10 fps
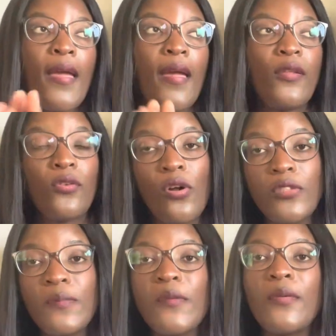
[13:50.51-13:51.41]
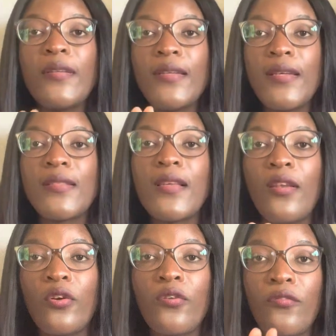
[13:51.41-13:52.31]
And older people needs a
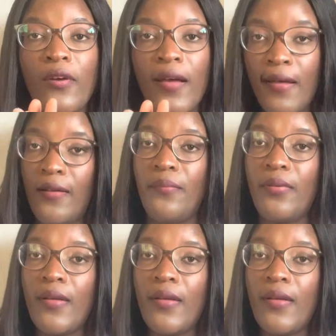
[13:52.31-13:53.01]
lot of help.